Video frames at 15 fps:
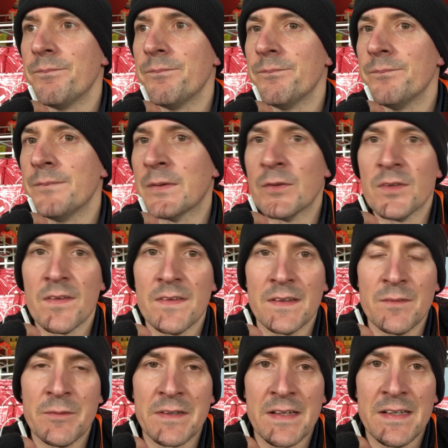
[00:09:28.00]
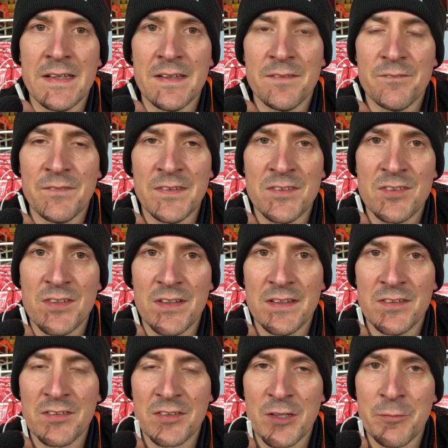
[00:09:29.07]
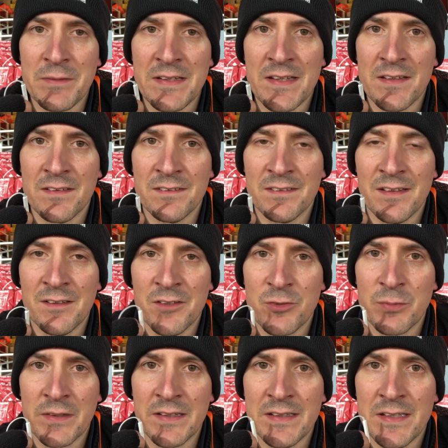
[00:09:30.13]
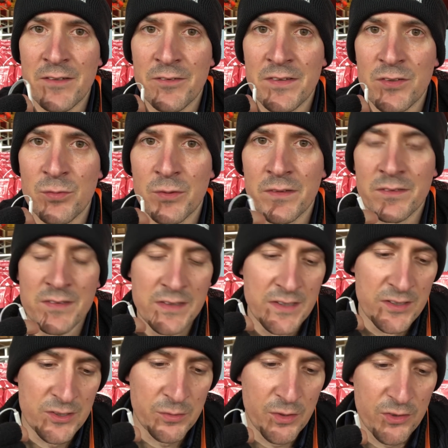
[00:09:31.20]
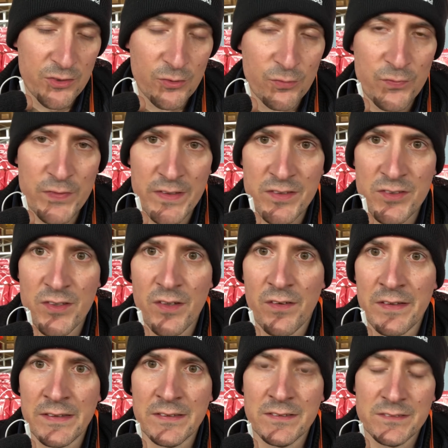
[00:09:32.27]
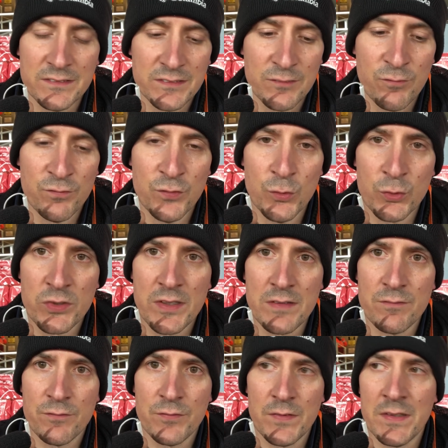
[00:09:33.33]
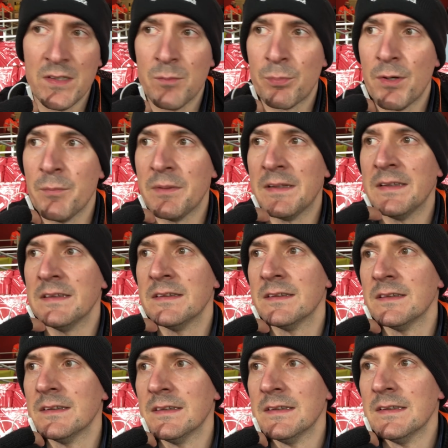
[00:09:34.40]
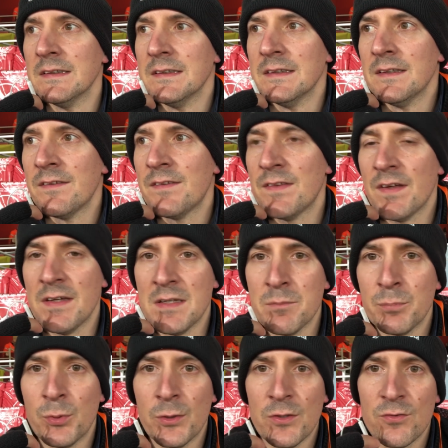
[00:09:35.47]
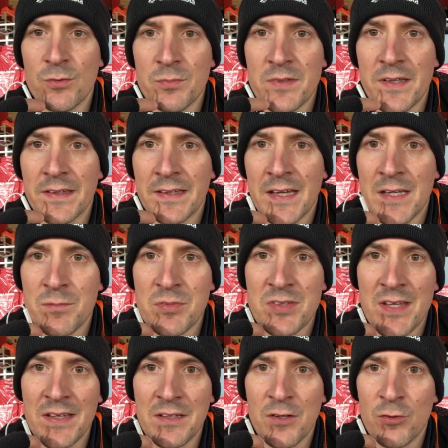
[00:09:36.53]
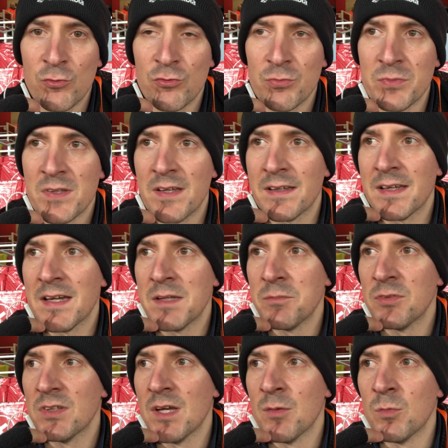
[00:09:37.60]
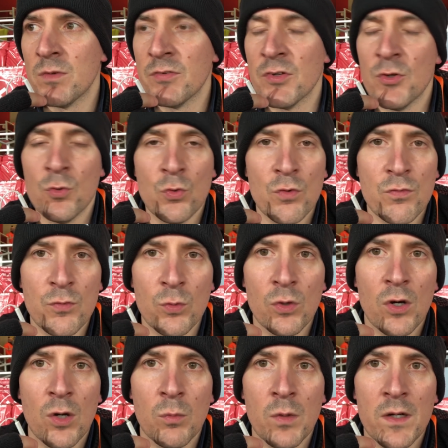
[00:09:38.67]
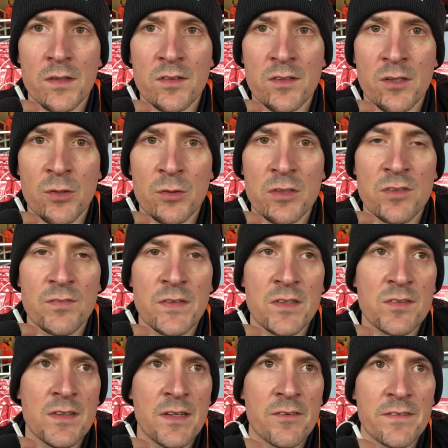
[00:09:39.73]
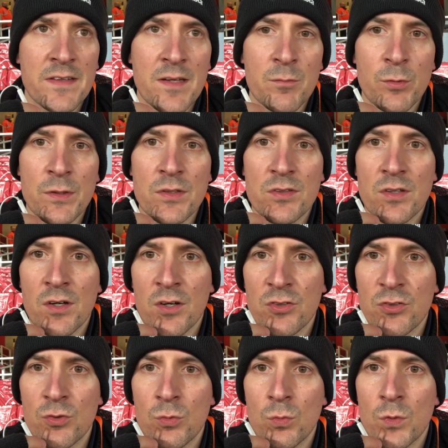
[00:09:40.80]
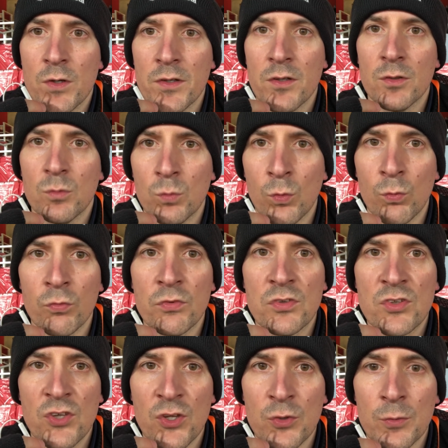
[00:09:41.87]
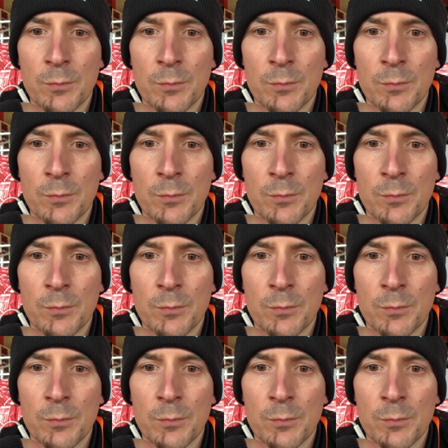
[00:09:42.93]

Because I think that we're going to hear, this certainly isn't going to be the end, the last we're going to hear of this one. So Arsenal finished tonight 14th in the Premier League, 13 points from 10 games, 10 goals from 10 games, and with an awful lot of work to do. It's finished here at the Emirates. Arsenal 1, Wolves 2.